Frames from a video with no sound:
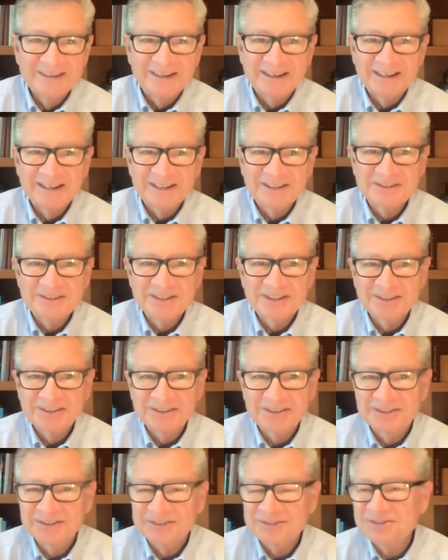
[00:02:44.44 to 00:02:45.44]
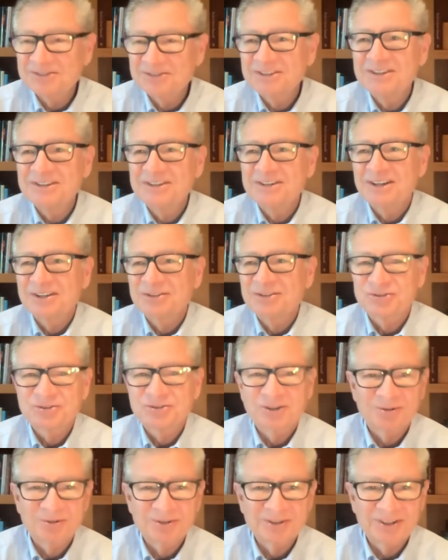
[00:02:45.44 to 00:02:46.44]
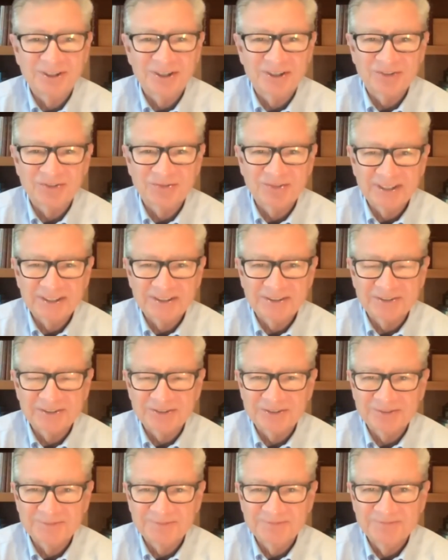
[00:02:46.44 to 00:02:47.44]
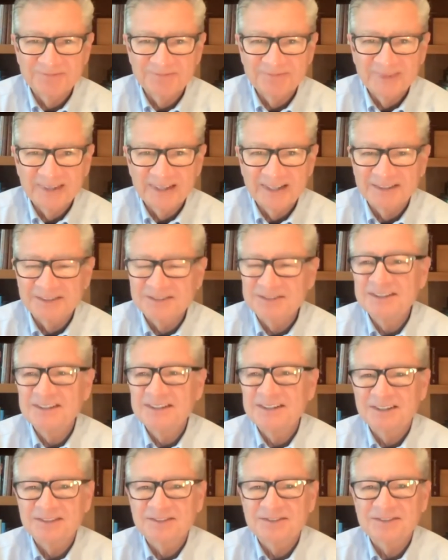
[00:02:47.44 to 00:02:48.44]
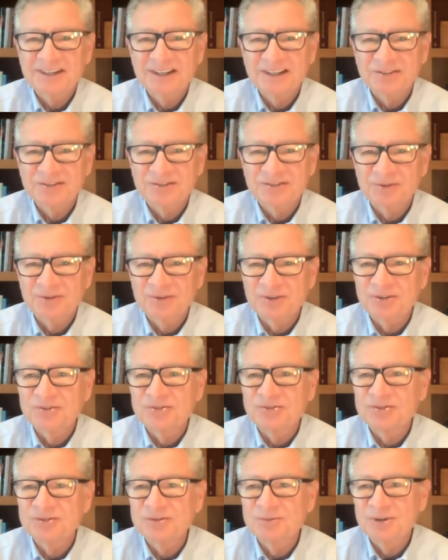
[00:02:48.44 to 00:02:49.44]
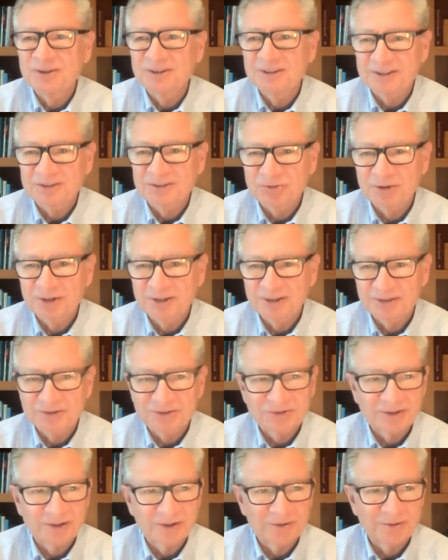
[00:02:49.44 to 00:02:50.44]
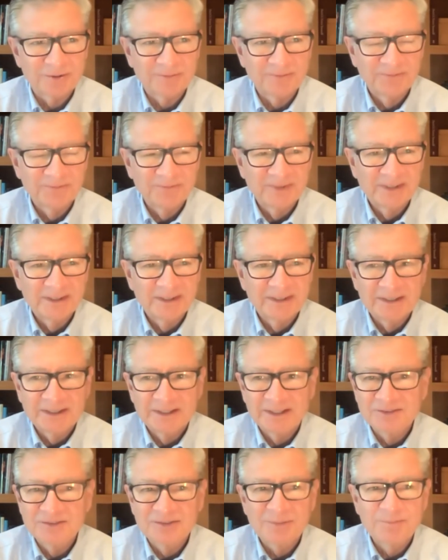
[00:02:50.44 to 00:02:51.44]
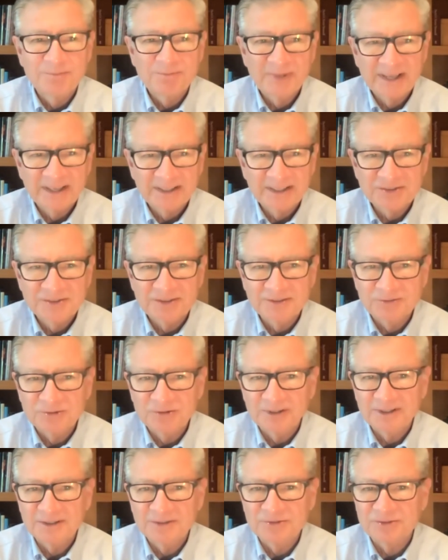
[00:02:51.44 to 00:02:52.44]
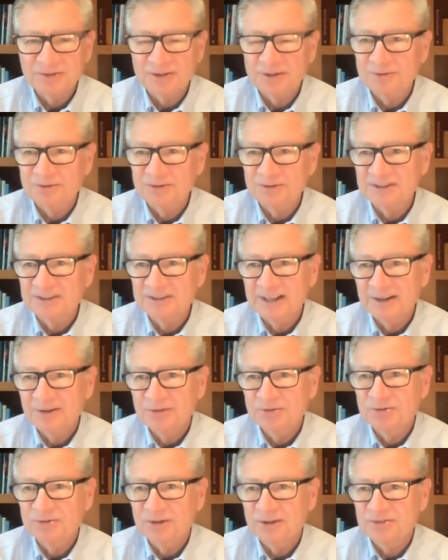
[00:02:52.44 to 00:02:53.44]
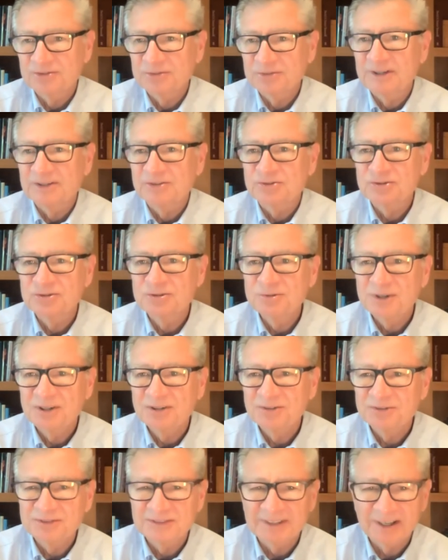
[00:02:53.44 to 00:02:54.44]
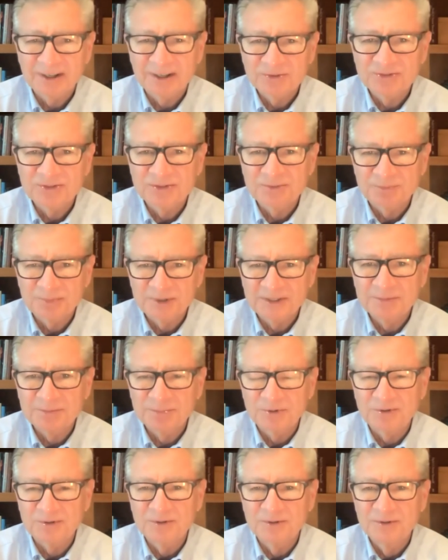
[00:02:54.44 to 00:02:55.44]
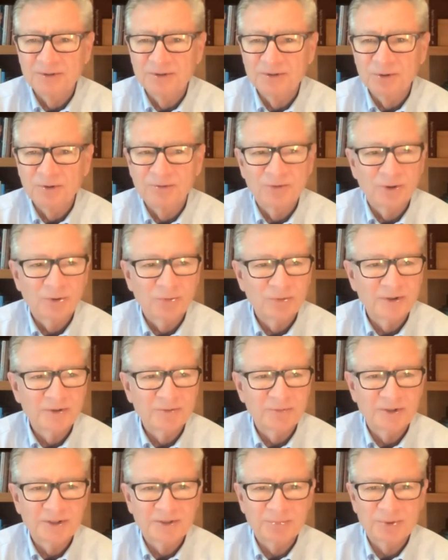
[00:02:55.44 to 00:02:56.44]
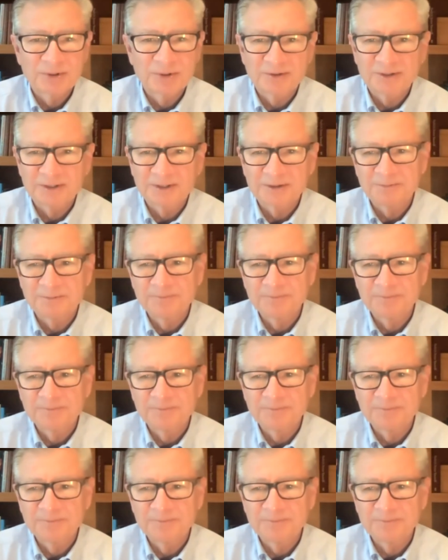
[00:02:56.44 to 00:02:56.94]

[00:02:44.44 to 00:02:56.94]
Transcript: I attended the CES show in Las Vegas. As uh, CES stands for the Consumer Electronics Show. It's a massive trade show that now draws about 200,000 people over a one week period.